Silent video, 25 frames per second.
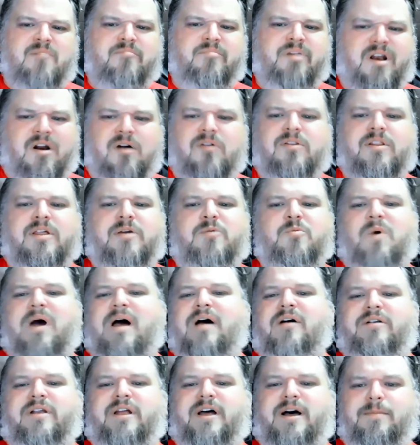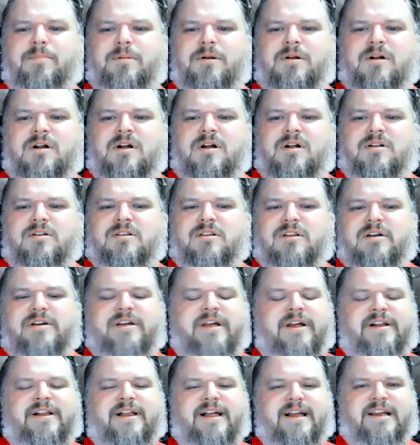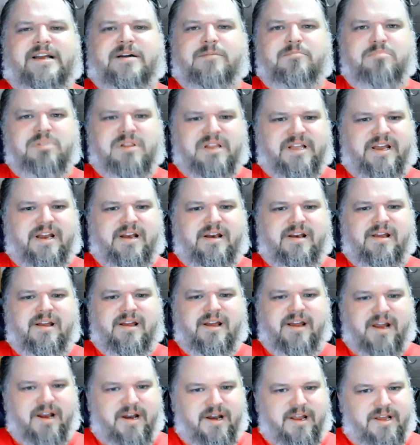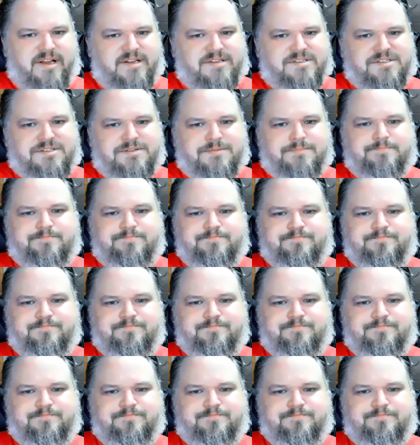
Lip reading: but only wound up looking like complete idiots.